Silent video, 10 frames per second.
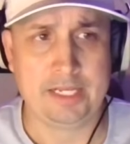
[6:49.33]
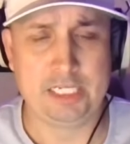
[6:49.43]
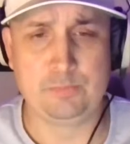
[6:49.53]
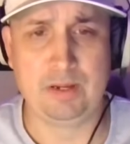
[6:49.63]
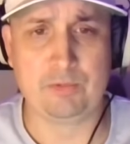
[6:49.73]

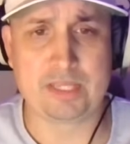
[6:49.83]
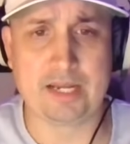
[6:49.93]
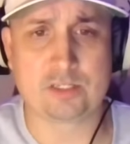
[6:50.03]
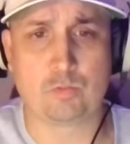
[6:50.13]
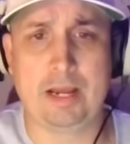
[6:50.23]
He's been
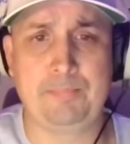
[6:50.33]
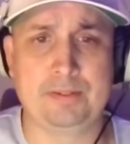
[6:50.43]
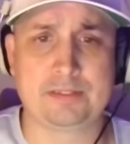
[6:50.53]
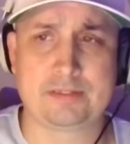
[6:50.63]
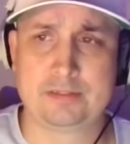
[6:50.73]
without his
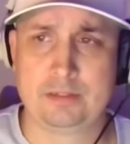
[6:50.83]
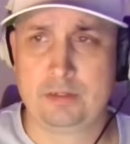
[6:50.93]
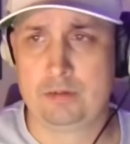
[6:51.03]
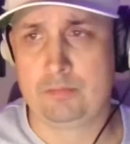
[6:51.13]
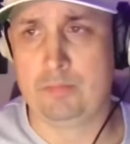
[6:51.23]
weapons.
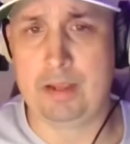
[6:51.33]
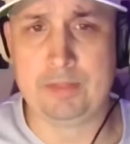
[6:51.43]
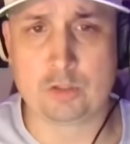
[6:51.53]
Maybe